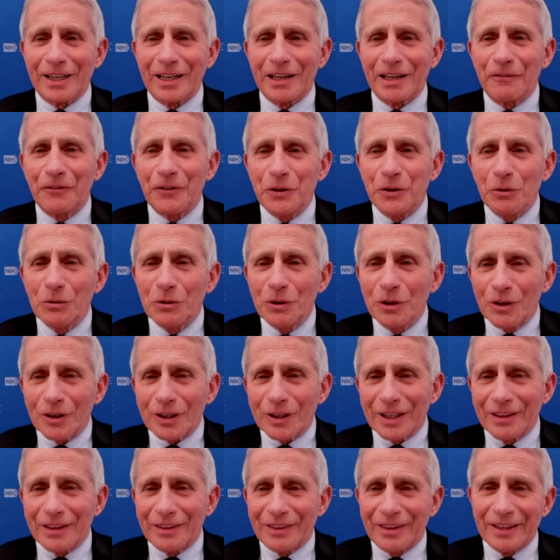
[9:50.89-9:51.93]
If you
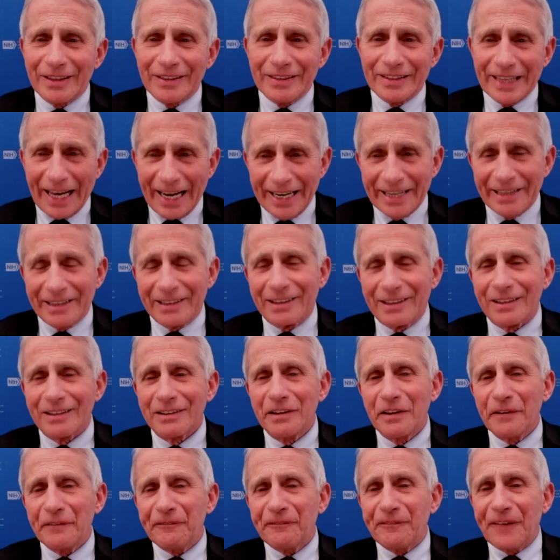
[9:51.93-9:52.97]
look at the data,
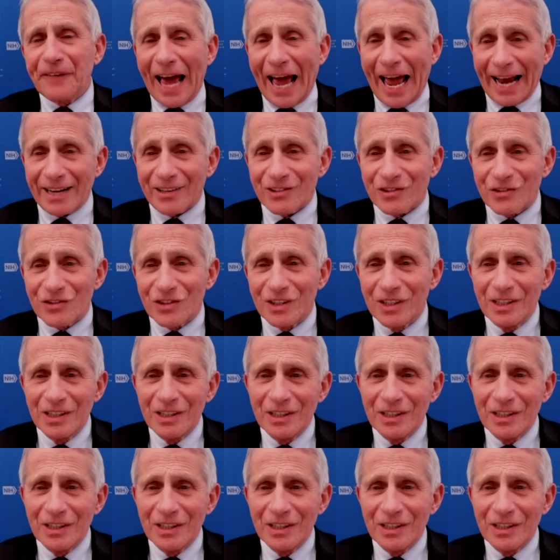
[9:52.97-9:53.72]
the facts,